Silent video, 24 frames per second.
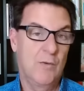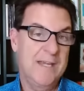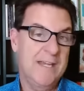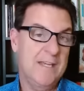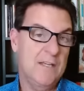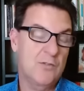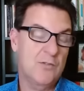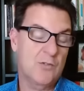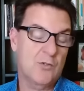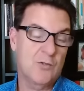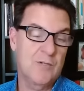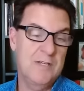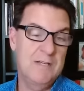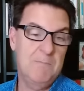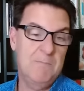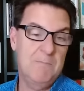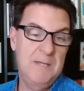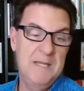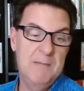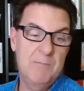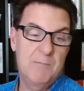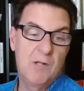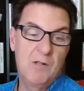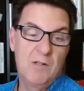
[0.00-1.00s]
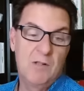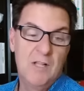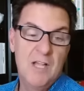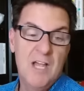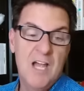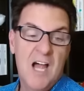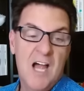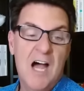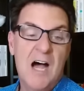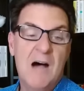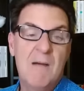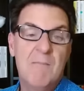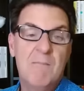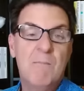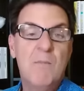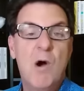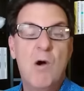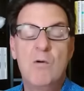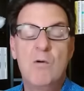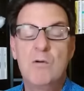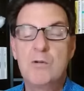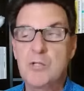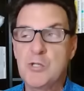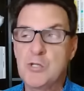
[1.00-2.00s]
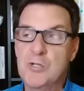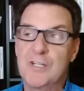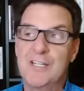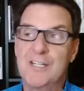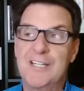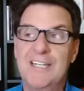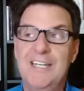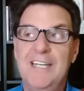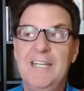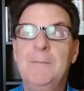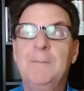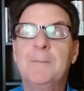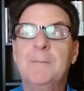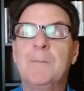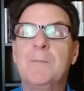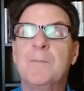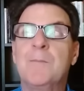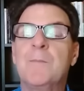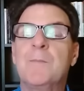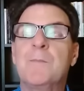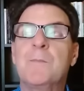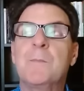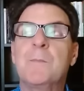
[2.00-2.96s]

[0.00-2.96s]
We can treat people emotionally.